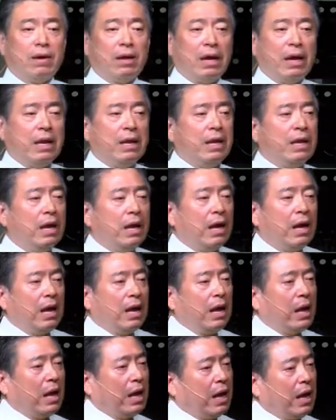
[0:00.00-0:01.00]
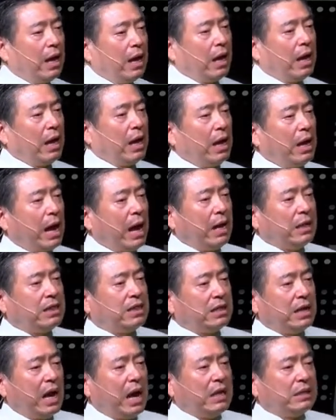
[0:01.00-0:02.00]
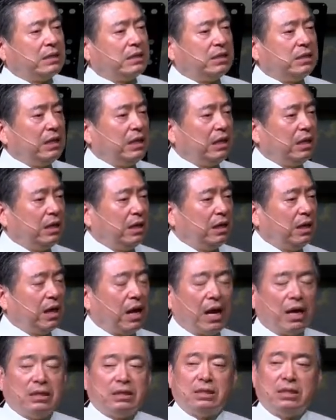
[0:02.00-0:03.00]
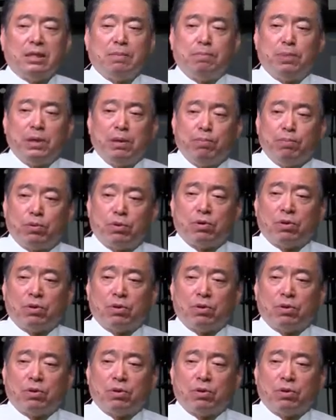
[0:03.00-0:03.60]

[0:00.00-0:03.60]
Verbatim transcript: And, and I, I, see, I see people